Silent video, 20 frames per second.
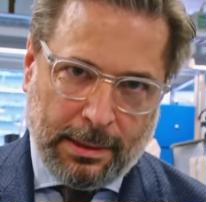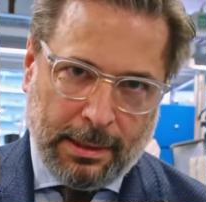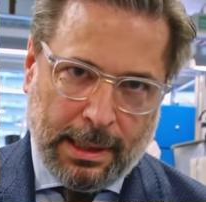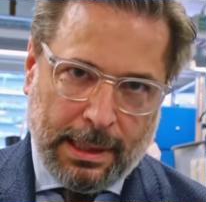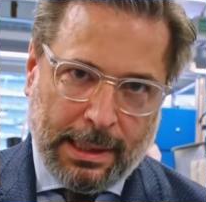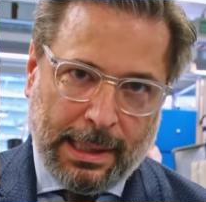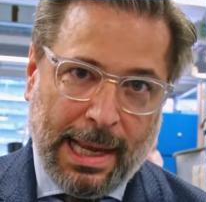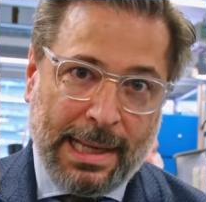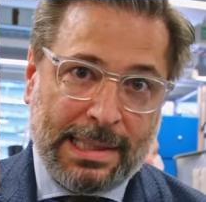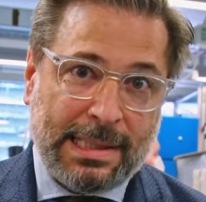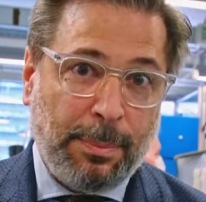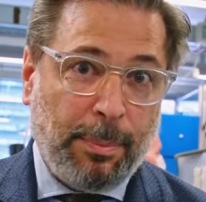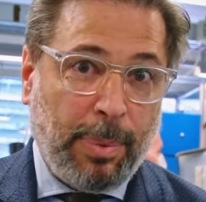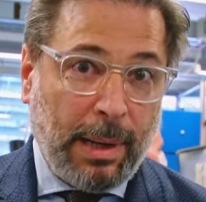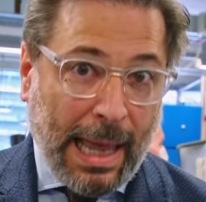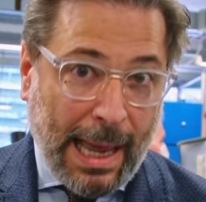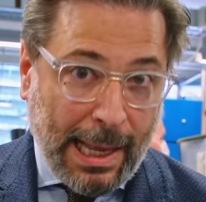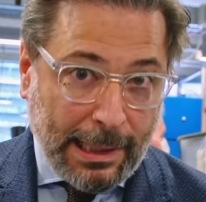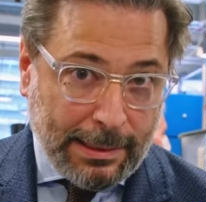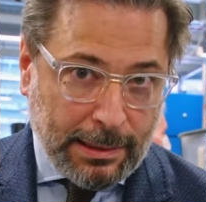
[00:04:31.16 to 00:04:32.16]
It has a
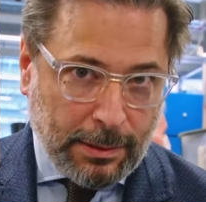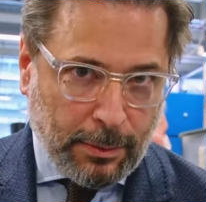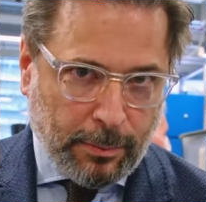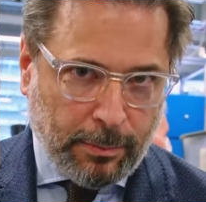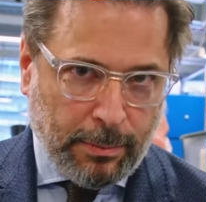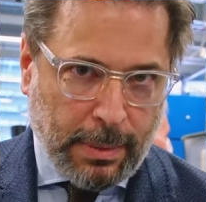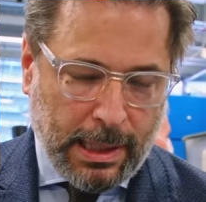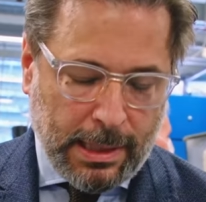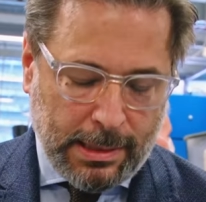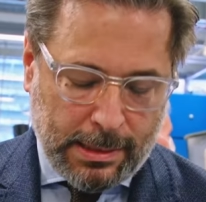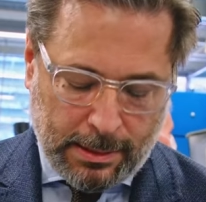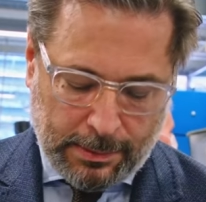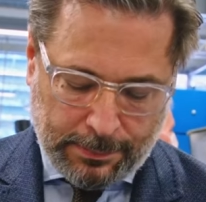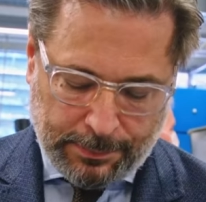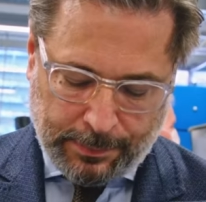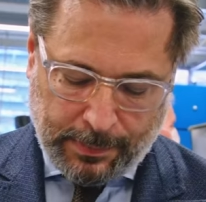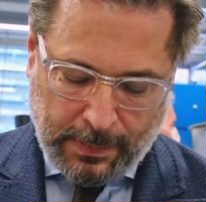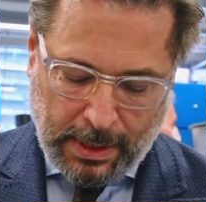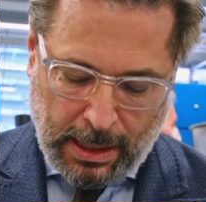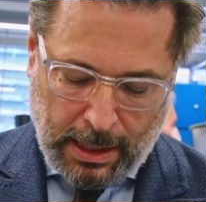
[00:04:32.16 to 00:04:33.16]
platinum bezel.
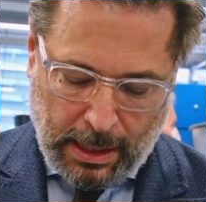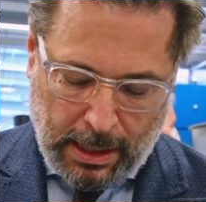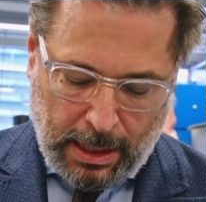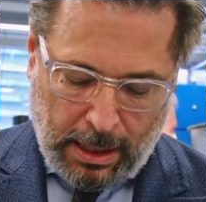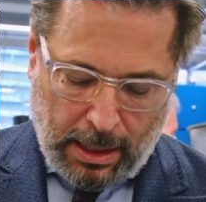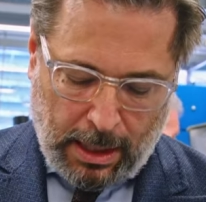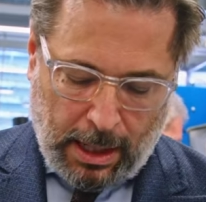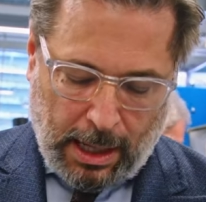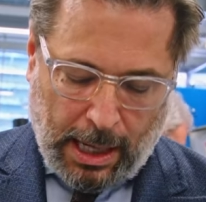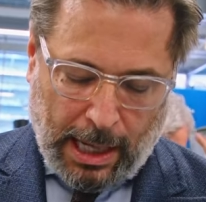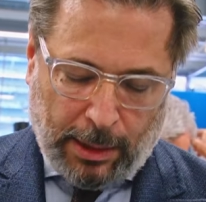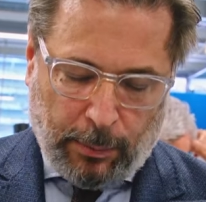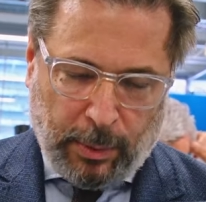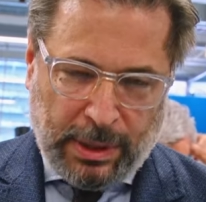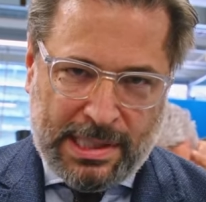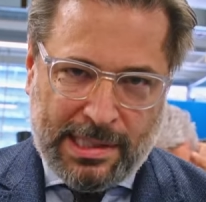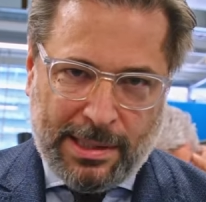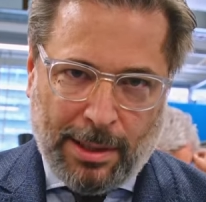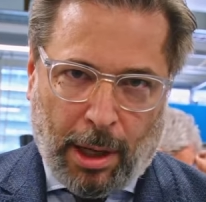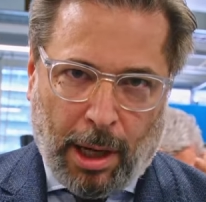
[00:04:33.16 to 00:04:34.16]
And we
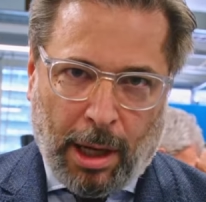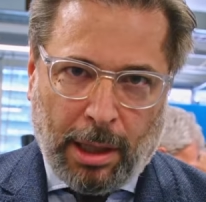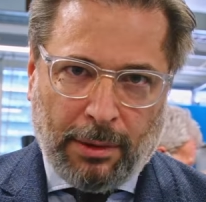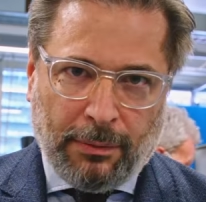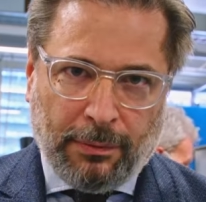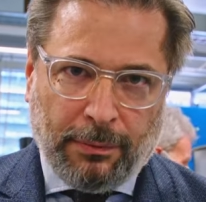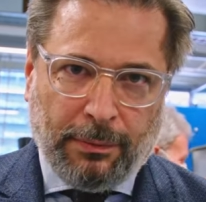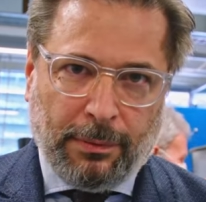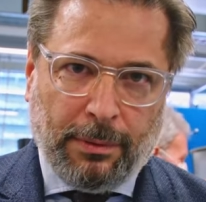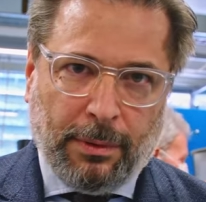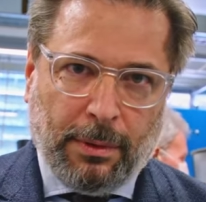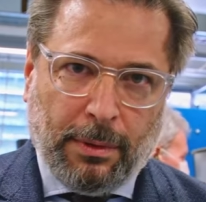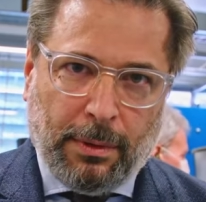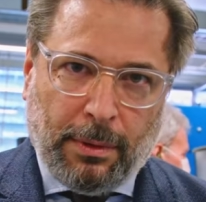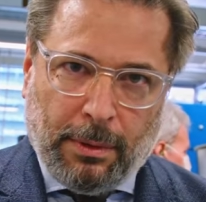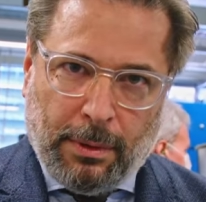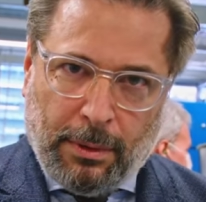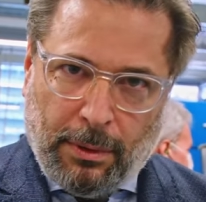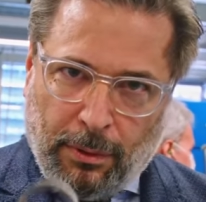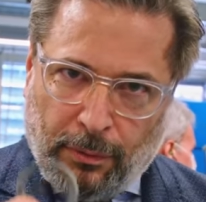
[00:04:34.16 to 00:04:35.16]
start
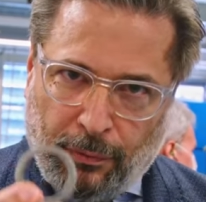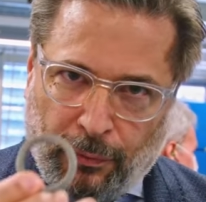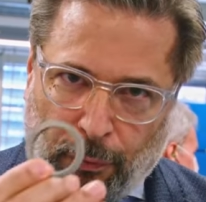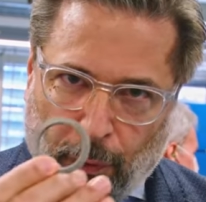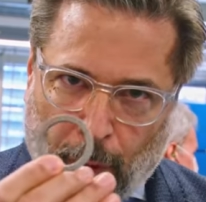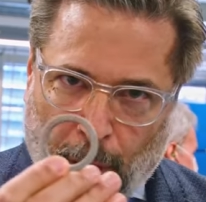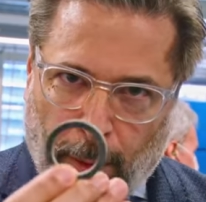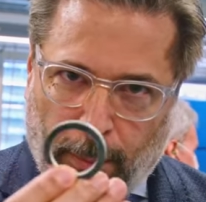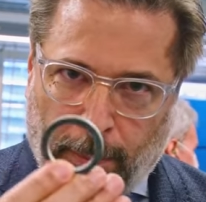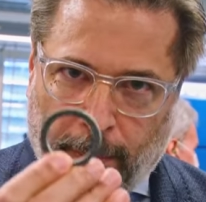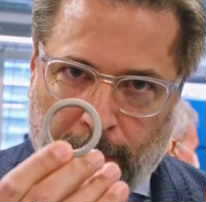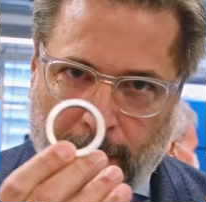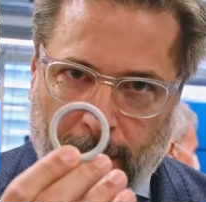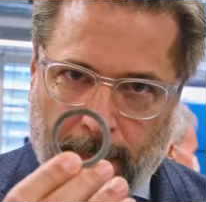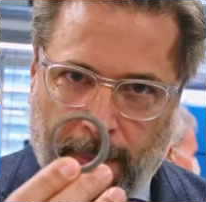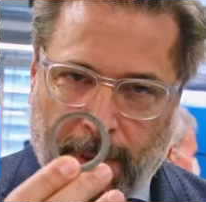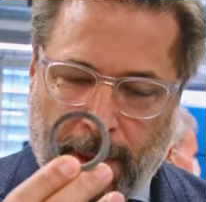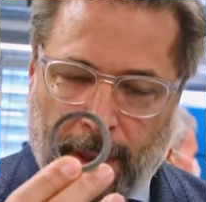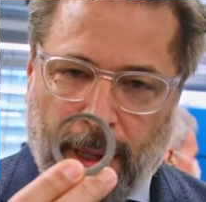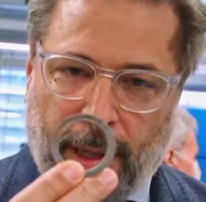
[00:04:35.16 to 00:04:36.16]
from
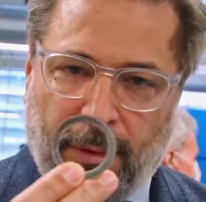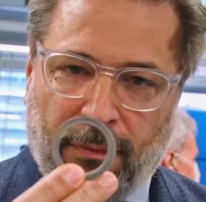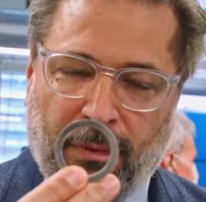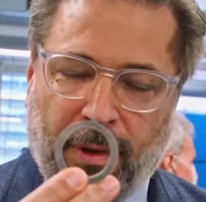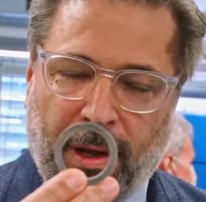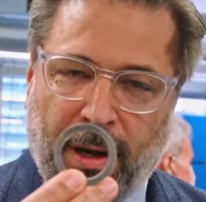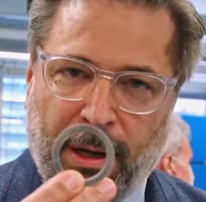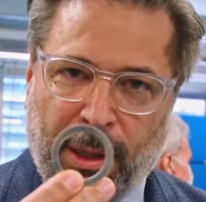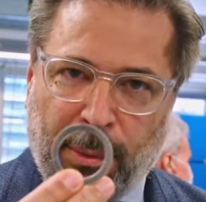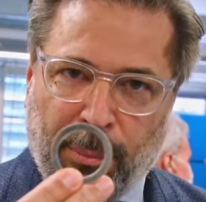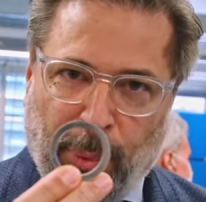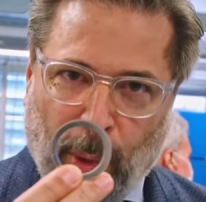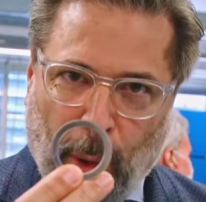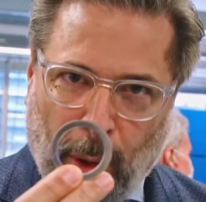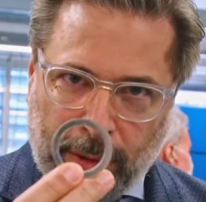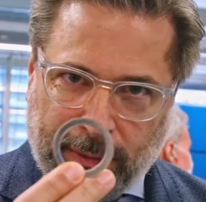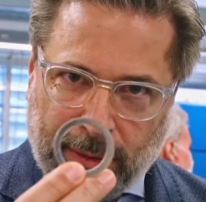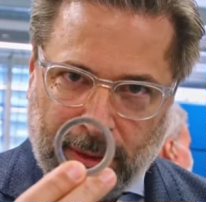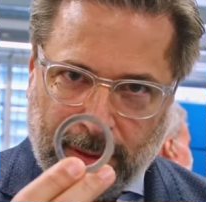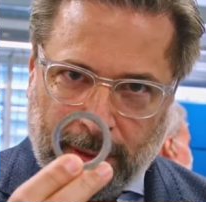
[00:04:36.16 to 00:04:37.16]
a very
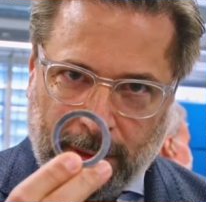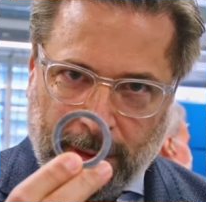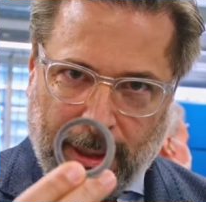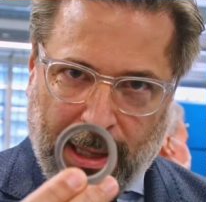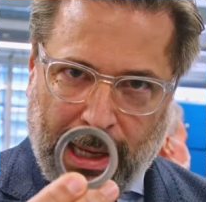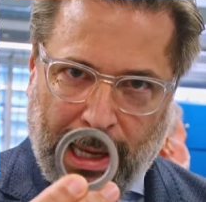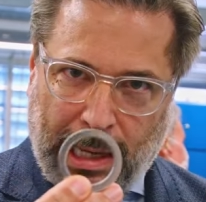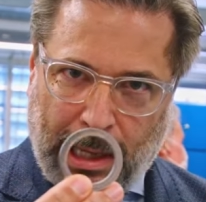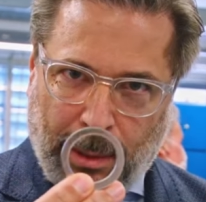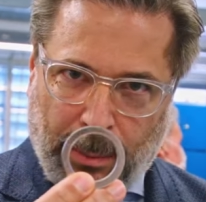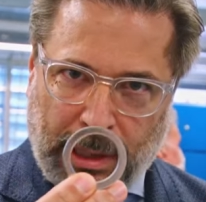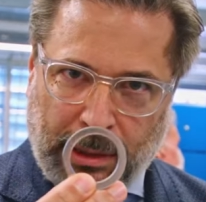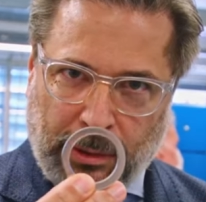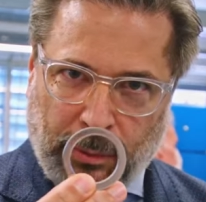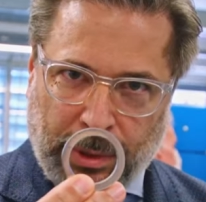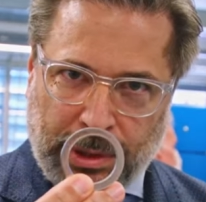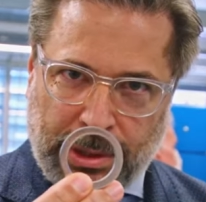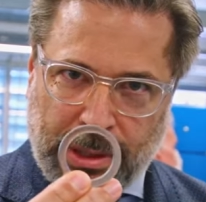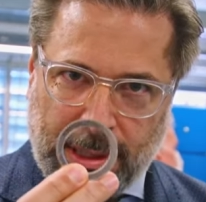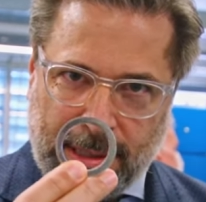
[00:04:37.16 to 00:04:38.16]
important element,
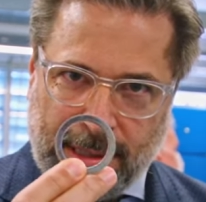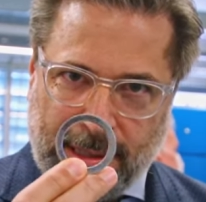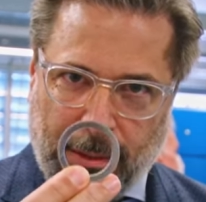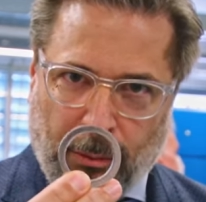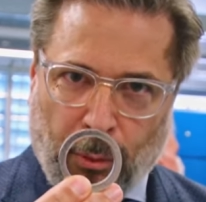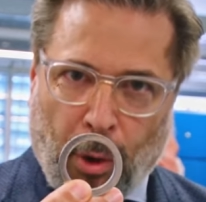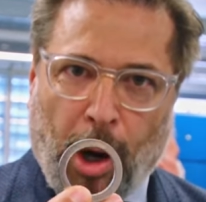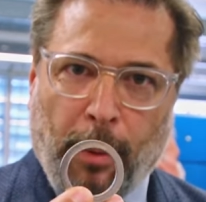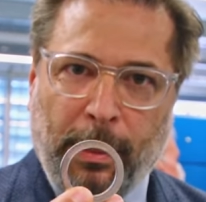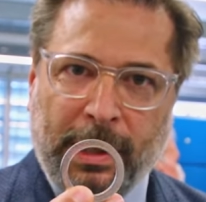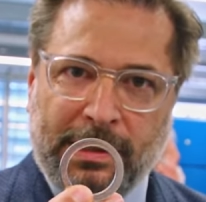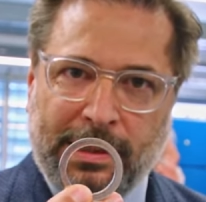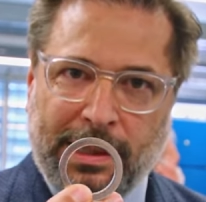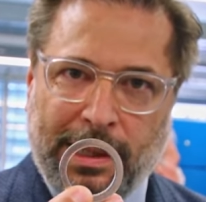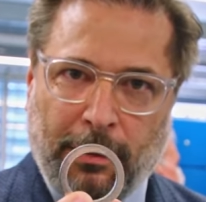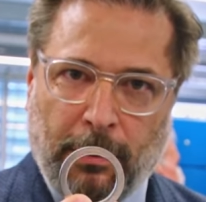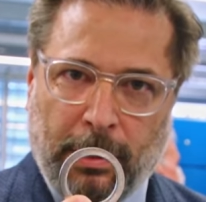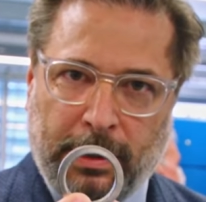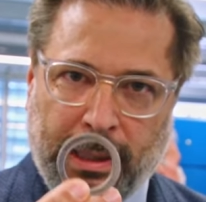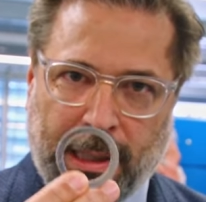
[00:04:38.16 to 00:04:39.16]
which is the raw
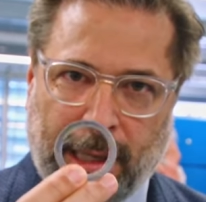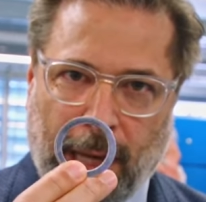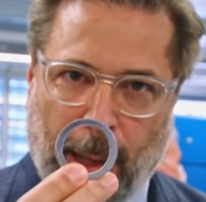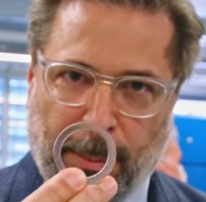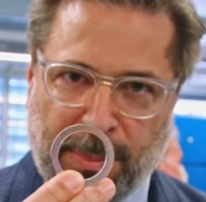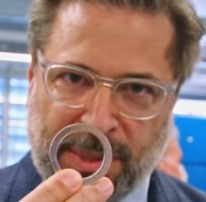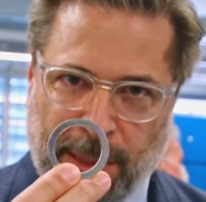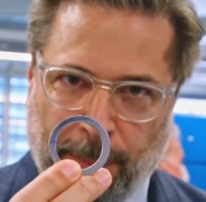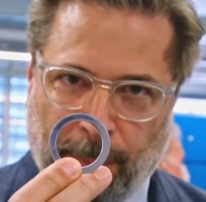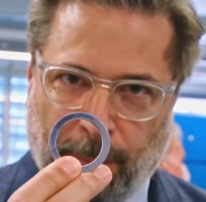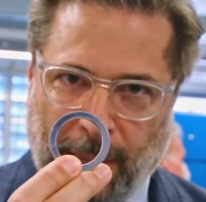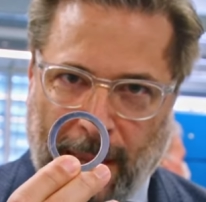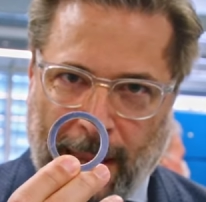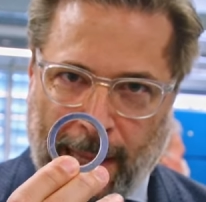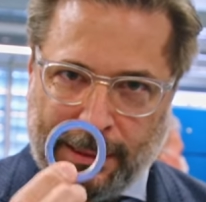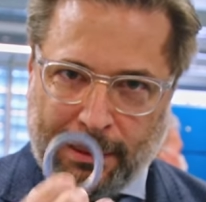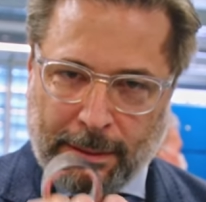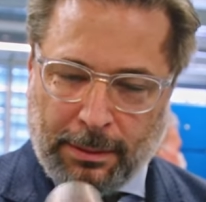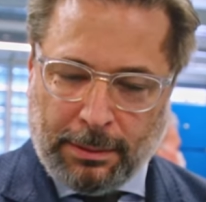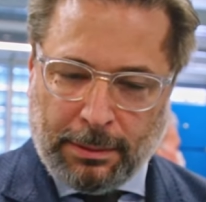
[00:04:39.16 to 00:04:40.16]
material that comes in
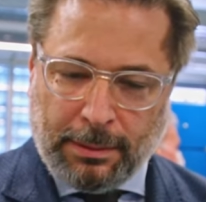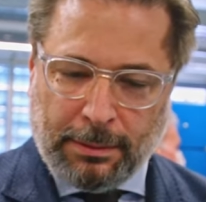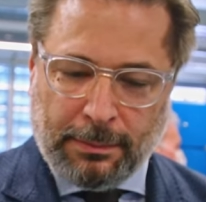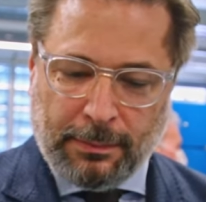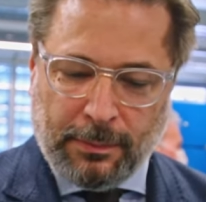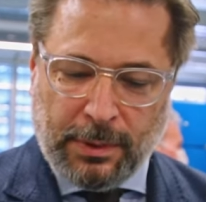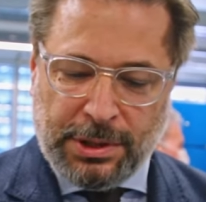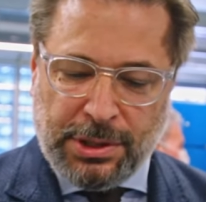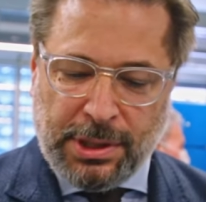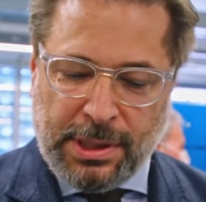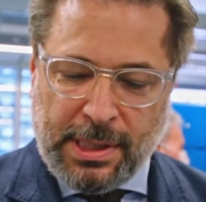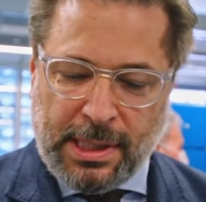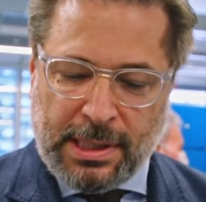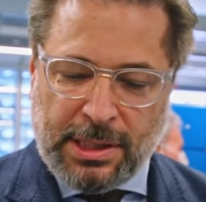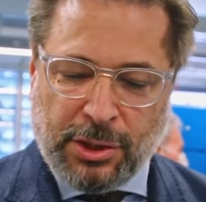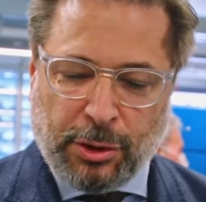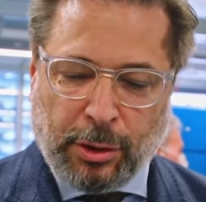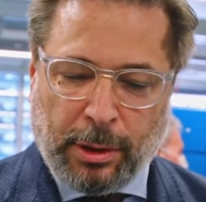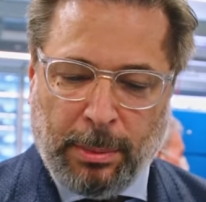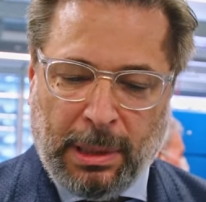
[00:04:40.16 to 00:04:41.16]
platinum, which is
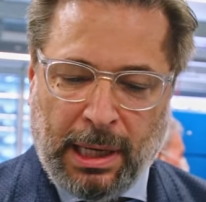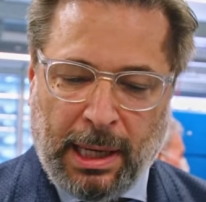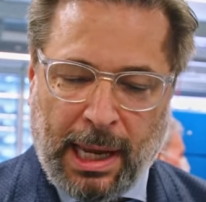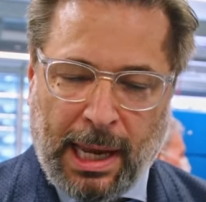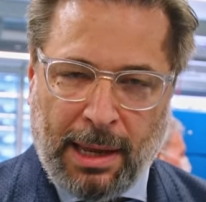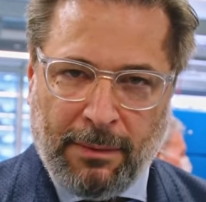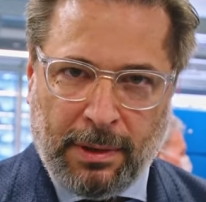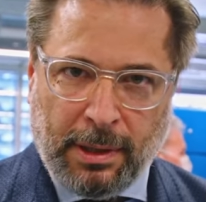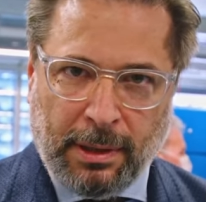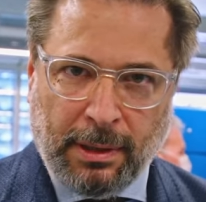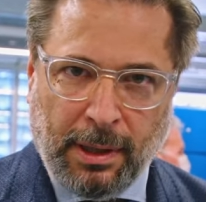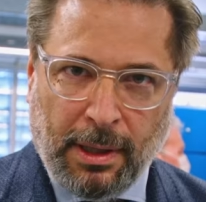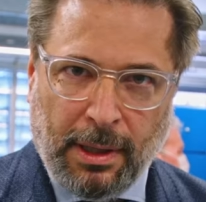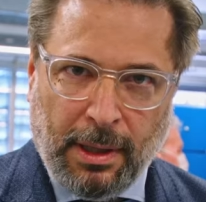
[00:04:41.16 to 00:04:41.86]
extremely heavy.